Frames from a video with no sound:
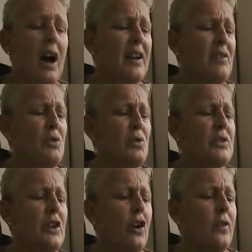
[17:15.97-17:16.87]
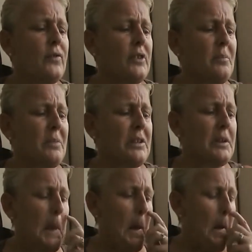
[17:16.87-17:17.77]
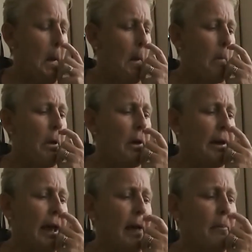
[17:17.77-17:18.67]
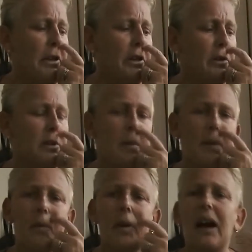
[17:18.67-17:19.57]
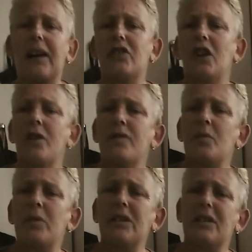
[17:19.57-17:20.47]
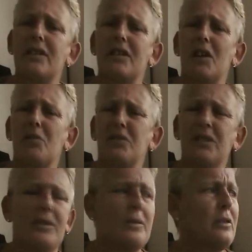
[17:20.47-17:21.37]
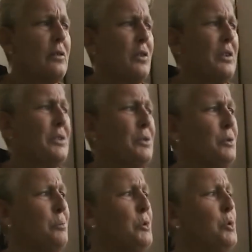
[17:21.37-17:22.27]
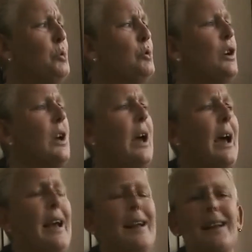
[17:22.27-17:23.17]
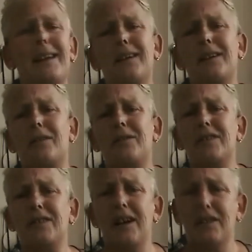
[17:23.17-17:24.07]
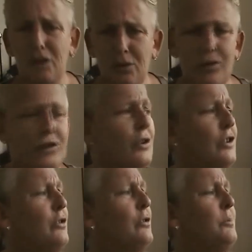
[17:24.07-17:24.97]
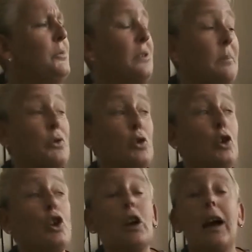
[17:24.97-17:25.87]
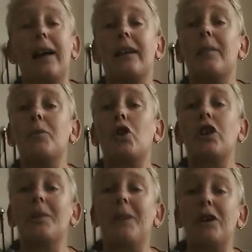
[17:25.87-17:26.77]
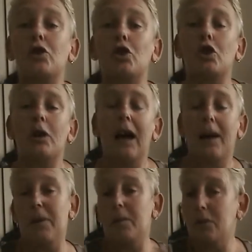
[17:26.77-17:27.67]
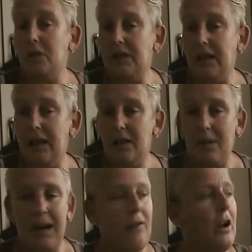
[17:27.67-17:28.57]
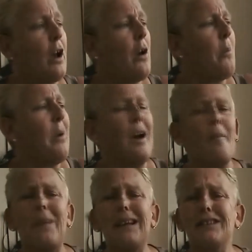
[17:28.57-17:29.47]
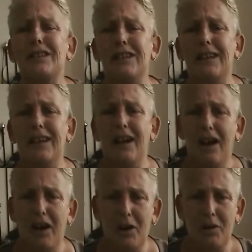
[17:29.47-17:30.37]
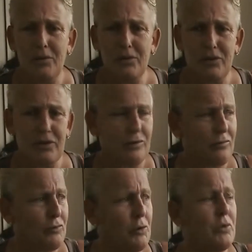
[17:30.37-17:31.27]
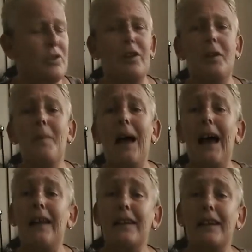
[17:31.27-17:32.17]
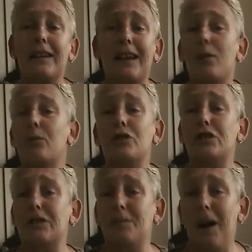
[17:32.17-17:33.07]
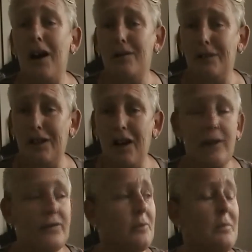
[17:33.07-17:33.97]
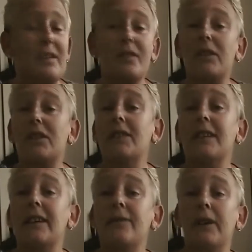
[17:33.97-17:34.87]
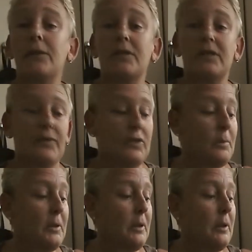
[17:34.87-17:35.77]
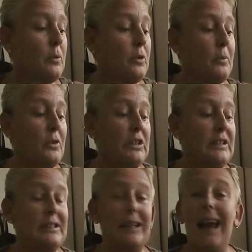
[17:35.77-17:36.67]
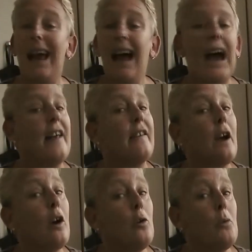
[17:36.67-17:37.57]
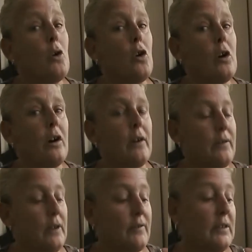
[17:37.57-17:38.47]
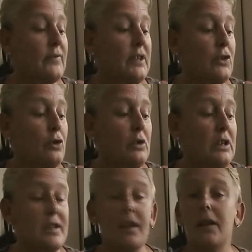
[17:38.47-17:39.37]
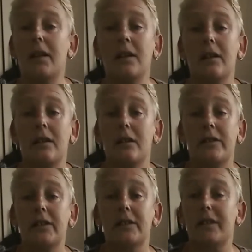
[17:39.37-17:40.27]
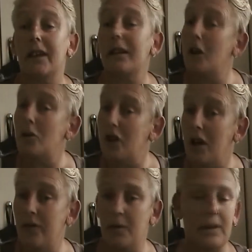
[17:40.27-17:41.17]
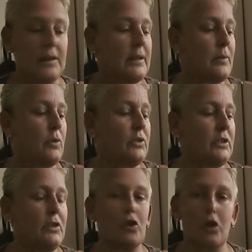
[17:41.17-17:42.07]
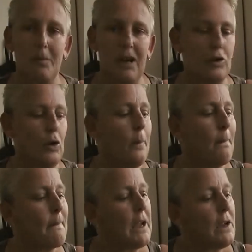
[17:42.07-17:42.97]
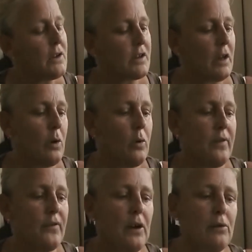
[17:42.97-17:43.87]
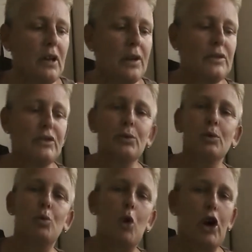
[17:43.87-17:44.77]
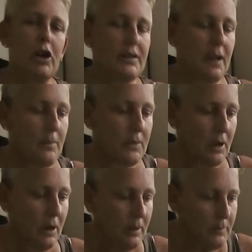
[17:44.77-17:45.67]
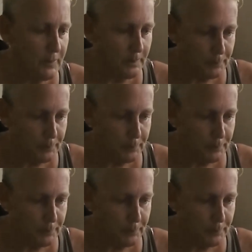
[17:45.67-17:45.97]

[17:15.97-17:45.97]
I don't use it often, but it can be used. I remember when I had Jehovah's Witness and I was not in a good mood, and they decided, oh, she's not in a good mood, I'm sure, and come knocking at my door, and people could say that's power, but basically I was rude to them, and then they all just smiled and laughed at me. So I started taking photos of them and I put them on the internet, and no more, I've lived here 2 years, and since then no Jehovah's Witnesses want to knock at my door. So the photos do work sometimes.